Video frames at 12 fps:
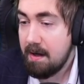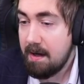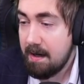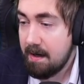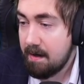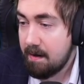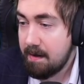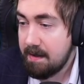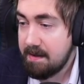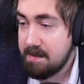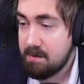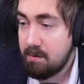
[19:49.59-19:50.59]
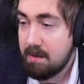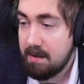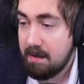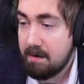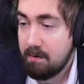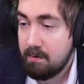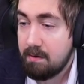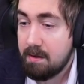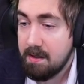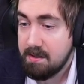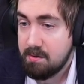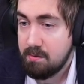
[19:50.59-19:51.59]
And this, you can include
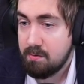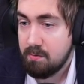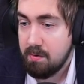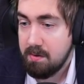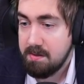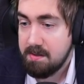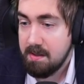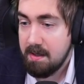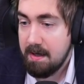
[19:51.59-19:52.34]
cluster jewels,